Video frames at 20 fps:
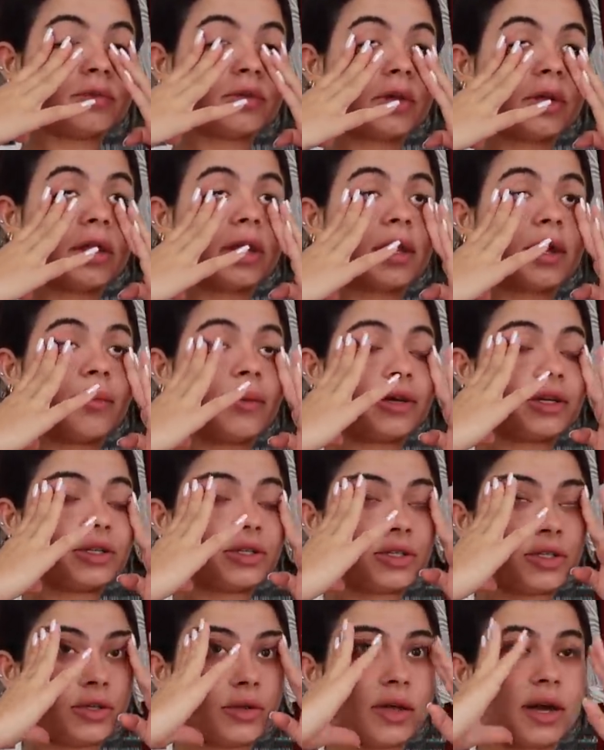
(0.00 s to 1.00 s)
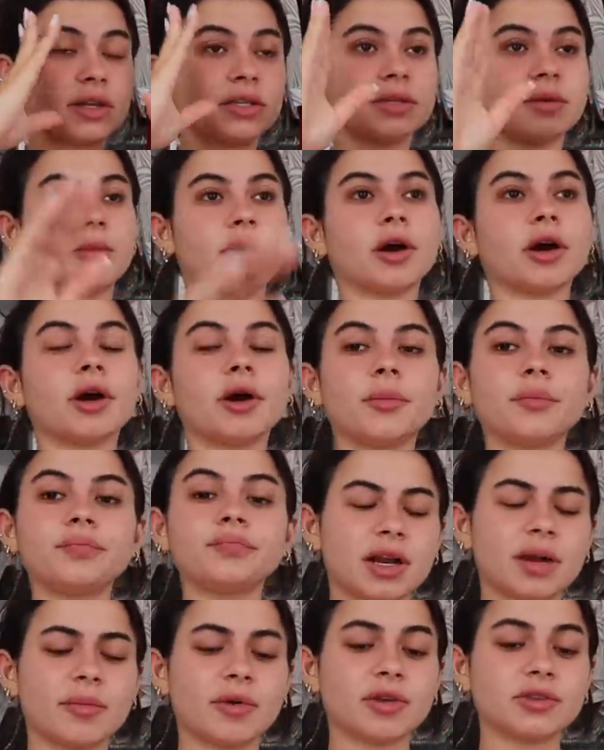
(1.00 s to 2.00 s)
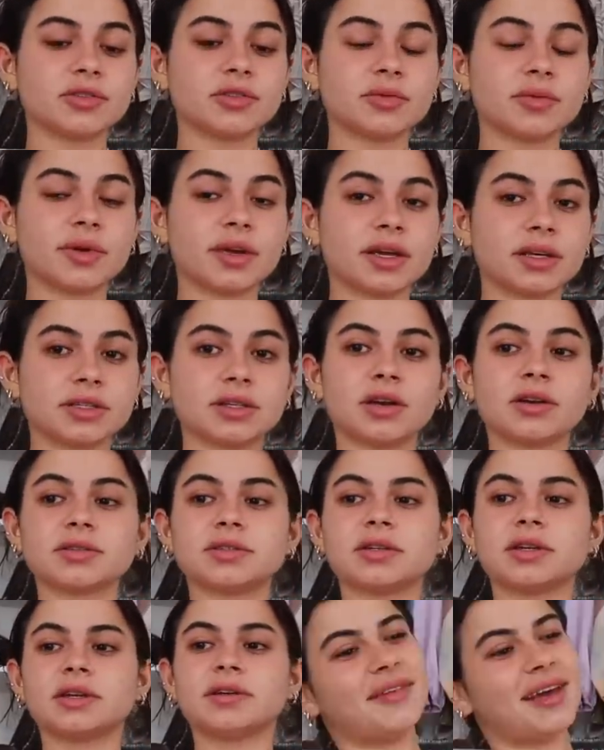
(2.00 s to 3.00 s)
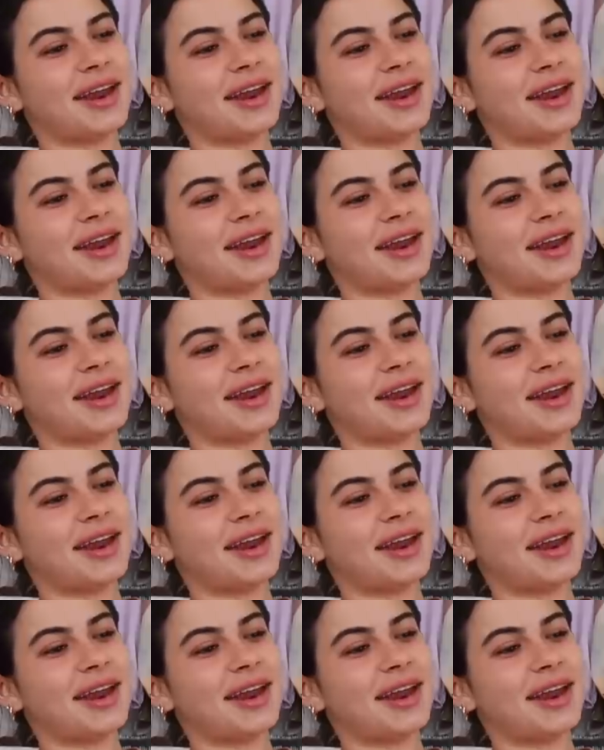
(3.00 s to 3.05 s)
So I think I might just do that tomorrow. And I'm also exhausted.